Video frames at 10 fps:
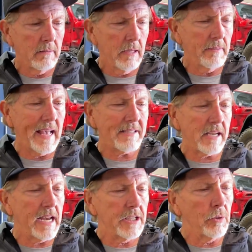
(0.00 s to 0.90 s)
And that's the
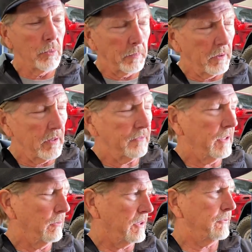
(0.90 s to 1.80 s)
idea when we were
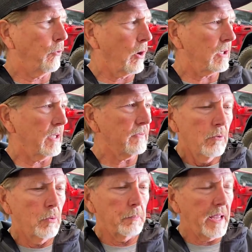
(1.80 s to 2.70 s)
lifting with the forklift,
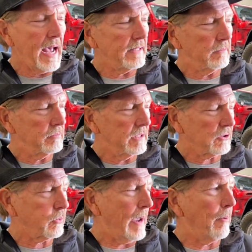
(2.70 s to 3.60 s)
when we had the
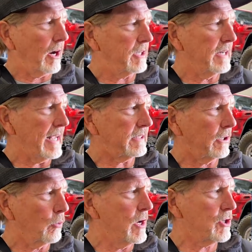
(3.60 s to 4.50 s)
sway bar connected
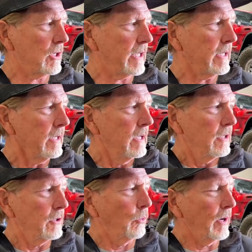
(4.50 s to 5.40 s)
originally,
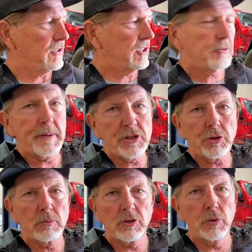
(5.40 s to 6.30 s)
the rear
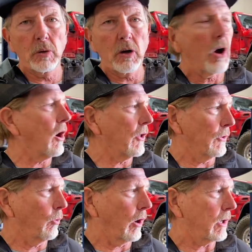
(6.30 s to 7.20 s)
suspension was doing all the
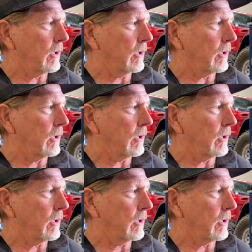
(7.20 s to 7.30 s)
work,